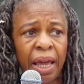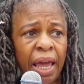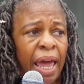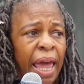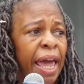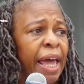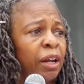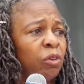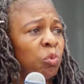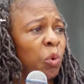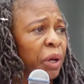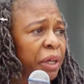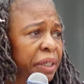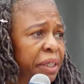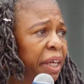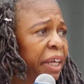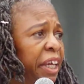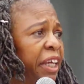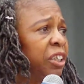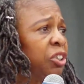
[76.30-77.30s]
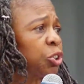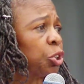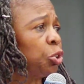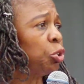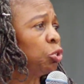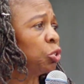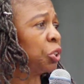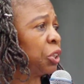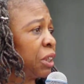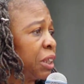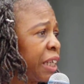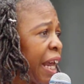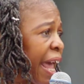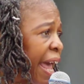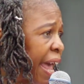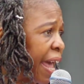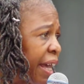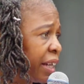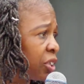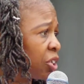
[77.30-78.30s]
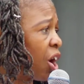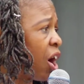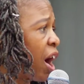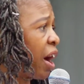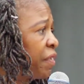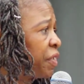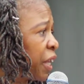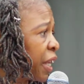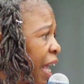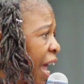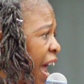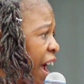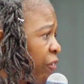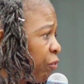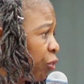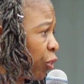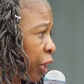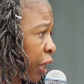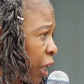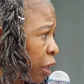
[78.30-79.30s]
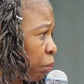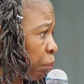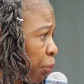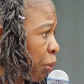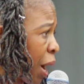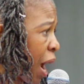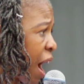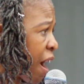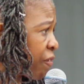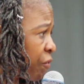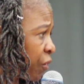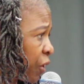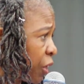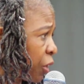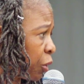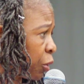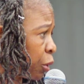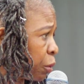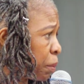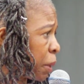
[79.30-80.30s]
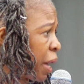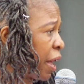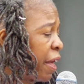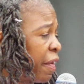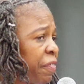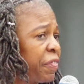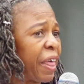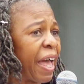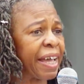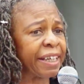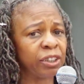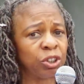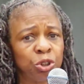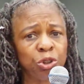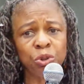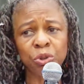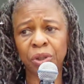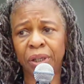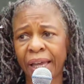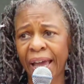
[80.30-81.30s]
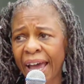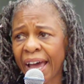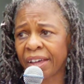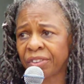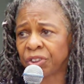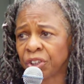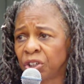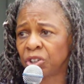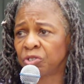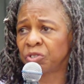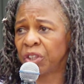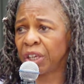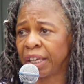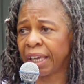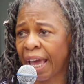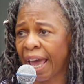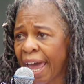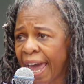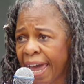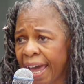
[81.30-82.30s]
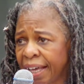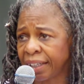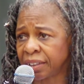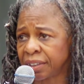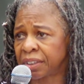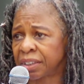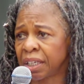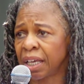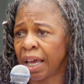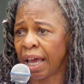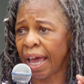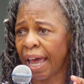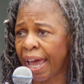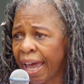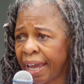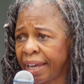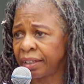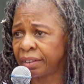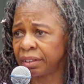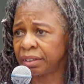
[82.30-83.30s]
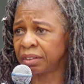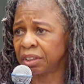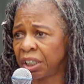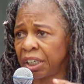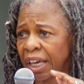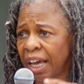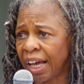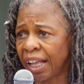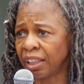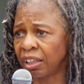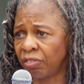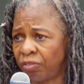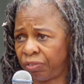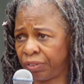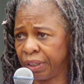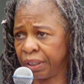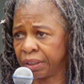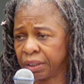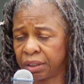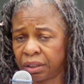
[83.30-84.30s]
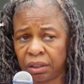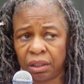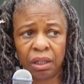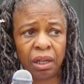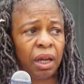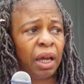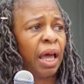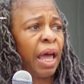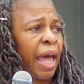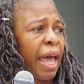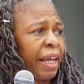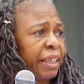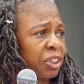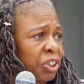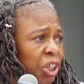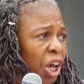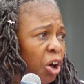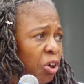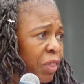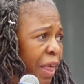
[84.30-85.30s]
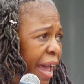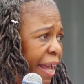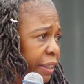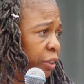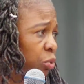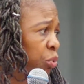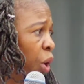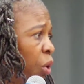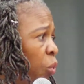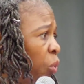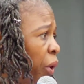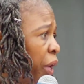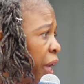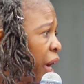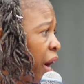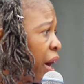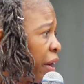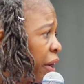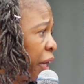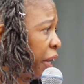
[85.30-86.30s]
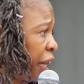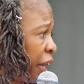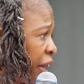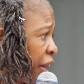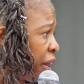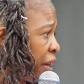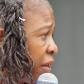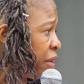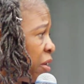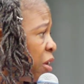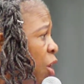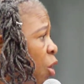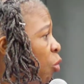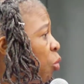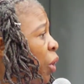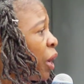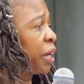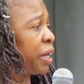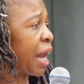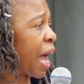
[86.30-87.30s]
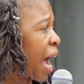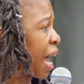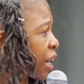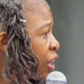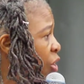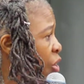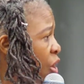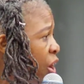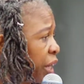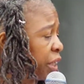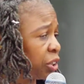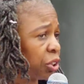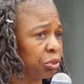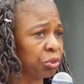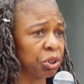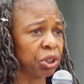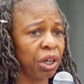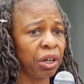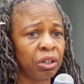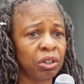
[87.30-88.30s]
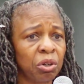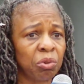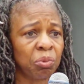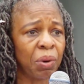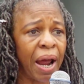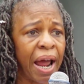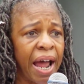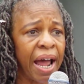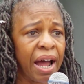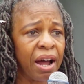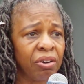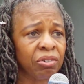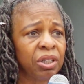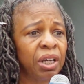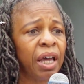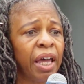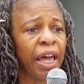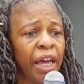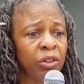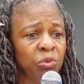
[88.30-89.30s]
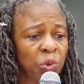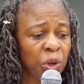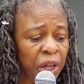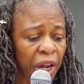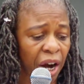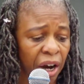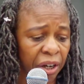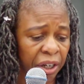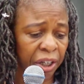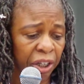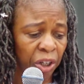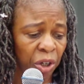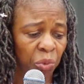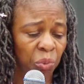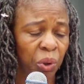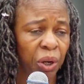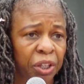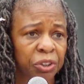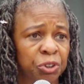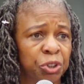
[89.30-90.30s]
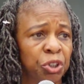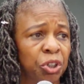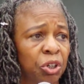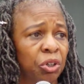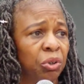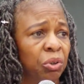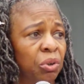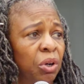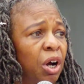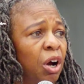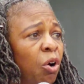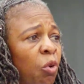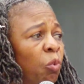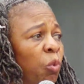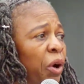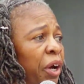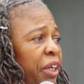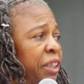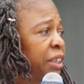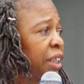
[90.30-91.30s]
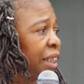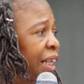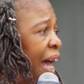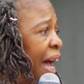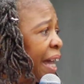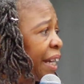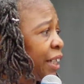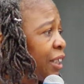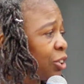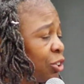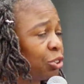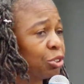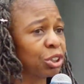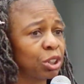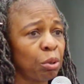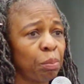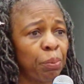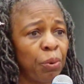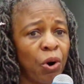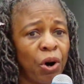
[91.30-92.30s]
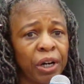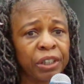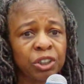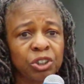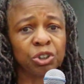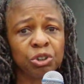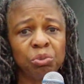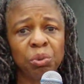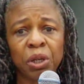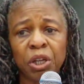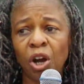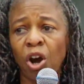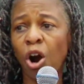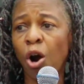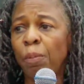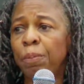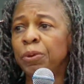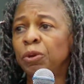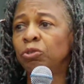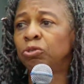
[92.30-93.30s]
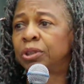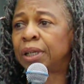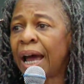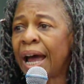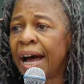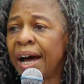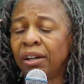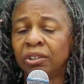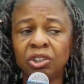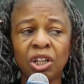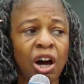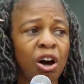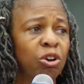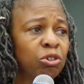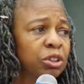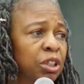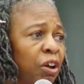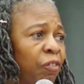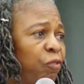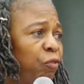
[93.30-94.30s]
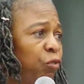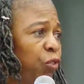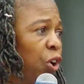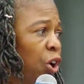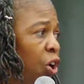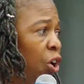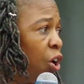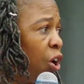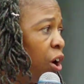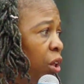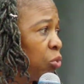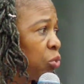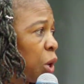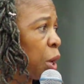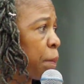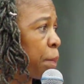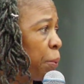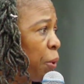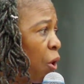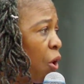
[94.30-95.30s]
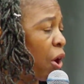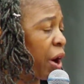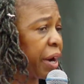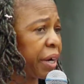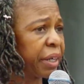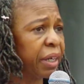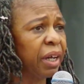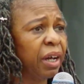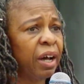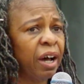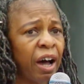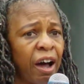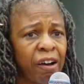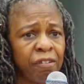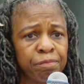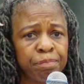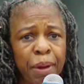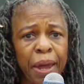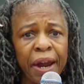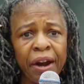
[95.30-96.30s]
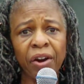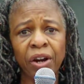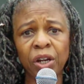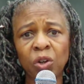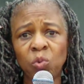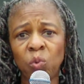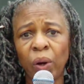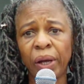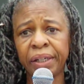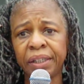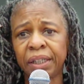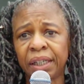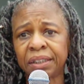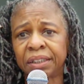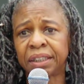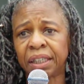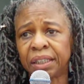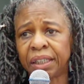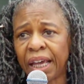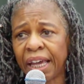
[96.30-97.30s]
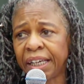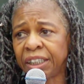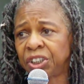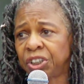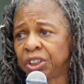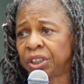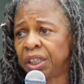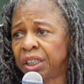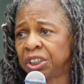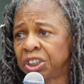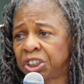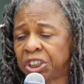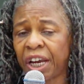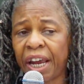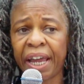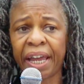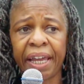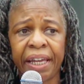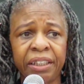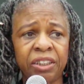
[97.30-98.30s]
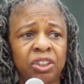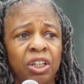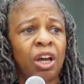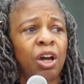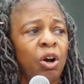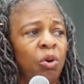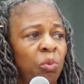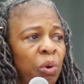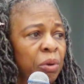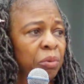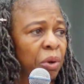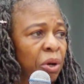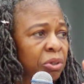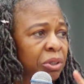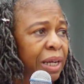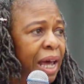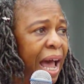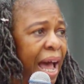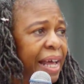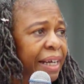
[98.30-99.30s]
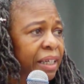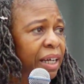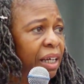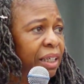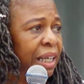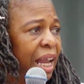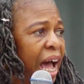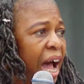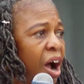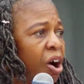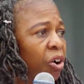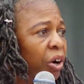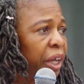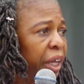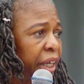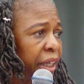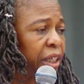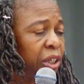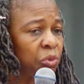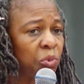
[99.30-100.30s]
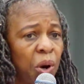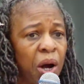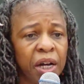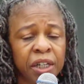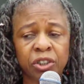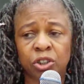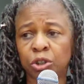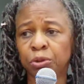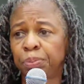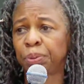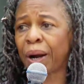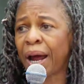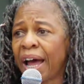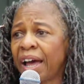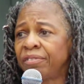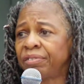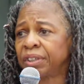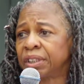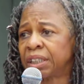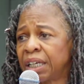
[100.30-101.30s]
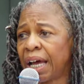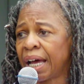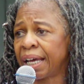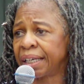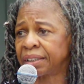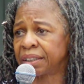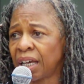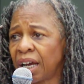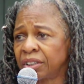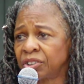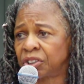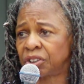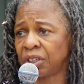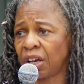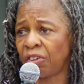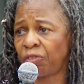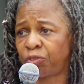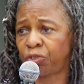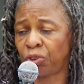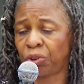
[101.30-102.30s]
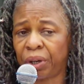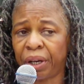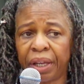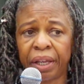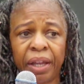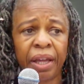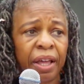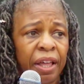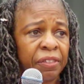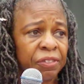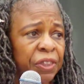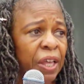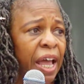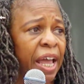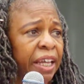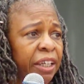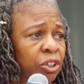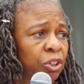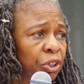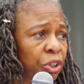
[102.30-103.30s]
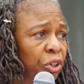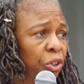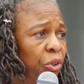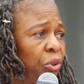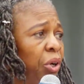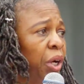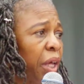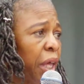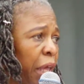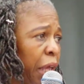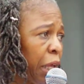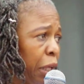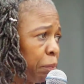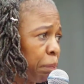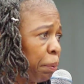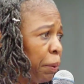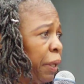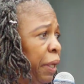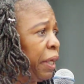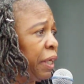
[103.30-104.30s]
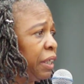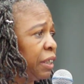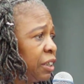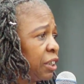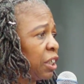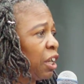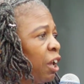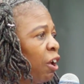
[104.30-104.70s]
And we need to stand on the African proverb that together the ants ate the elephant. And so that's what we are here. We're not going to turn around, and we are here with you. We're delighted to support you. We hope you download the full report of Bearing Witness, A Nation in Chains. We will not allow anyone to privatize our suffering. Thank you. In peace.